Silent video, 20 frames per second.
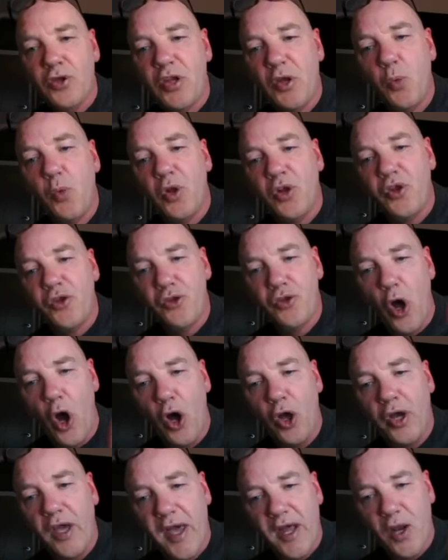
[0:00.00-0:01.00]
they will
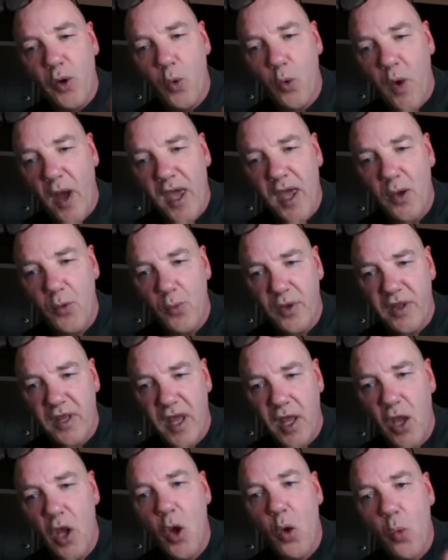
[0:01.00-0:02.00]
not get away with
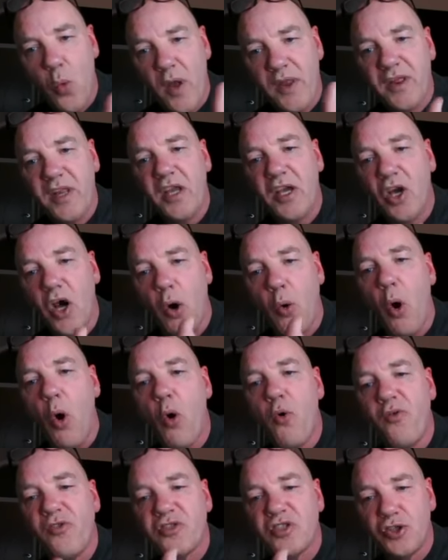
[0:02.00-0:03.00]
it when they go
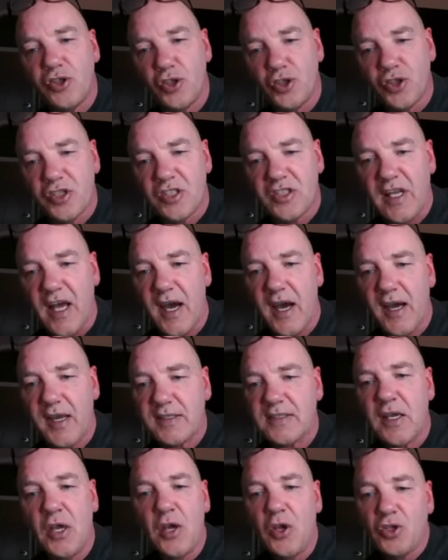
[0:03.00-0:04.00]
over to the other
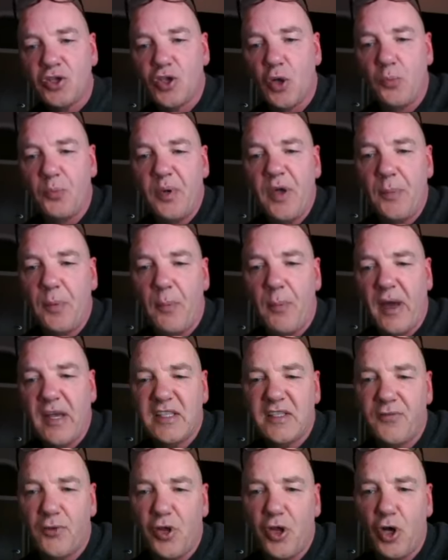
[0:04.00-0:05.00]
side. Some people
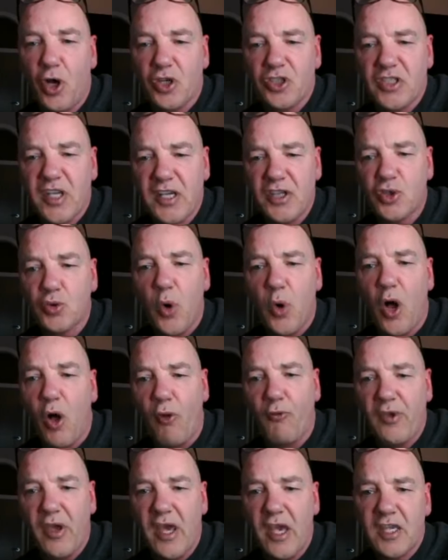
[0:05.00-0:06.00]
might have only got, say,
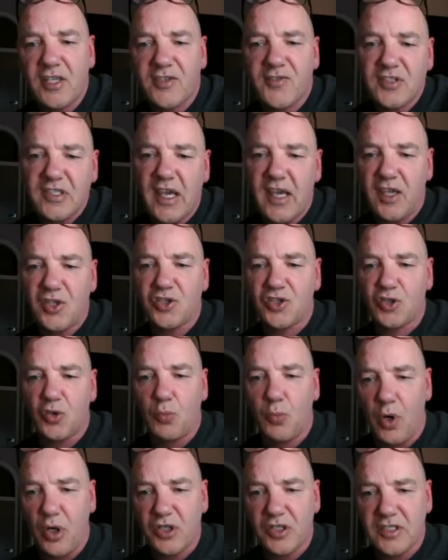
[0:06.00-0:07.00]
12 years for taking
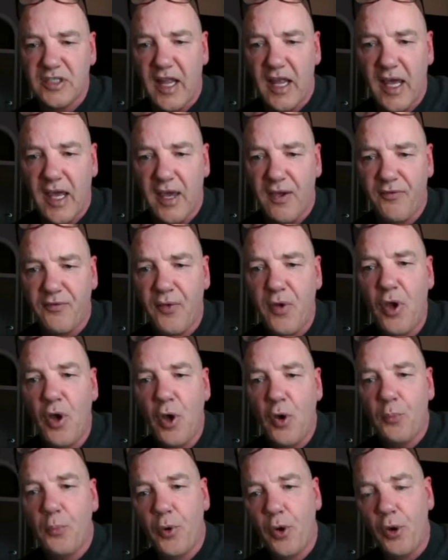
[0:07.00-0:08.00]
someone's life.
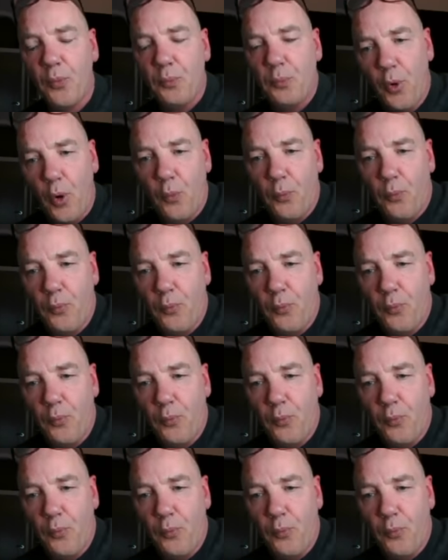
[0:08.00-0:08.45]
But